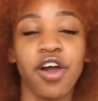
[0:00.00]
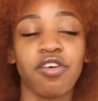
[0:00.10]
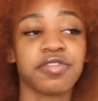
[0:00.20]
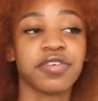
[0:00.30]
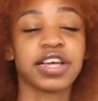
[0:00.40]

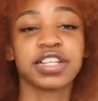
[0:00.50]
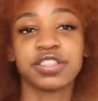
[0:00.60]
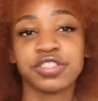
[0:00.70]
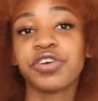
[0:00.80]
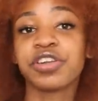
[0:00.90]
of
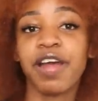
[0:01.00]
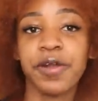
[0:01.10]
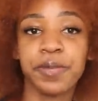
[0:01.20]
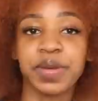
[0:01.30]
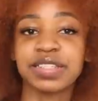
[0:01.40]
your
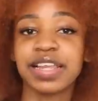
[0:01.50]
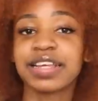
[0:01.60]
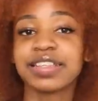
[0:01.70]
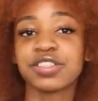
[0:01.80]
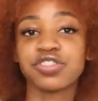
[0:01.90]
environment,
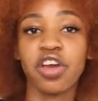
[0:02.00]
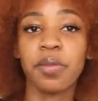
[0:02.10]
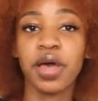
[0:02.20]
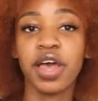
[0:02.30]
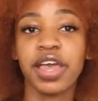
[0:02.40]
like this
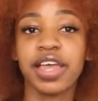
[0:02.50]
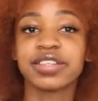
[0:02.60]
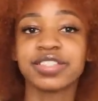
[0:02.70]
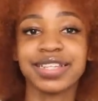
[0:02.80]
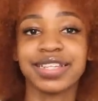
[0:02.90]
trauma
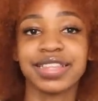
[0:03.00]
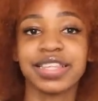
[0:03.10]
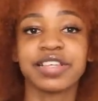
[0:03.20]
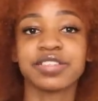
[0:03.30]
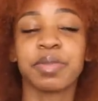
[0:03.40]
and certain
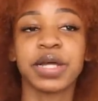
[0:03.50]
things.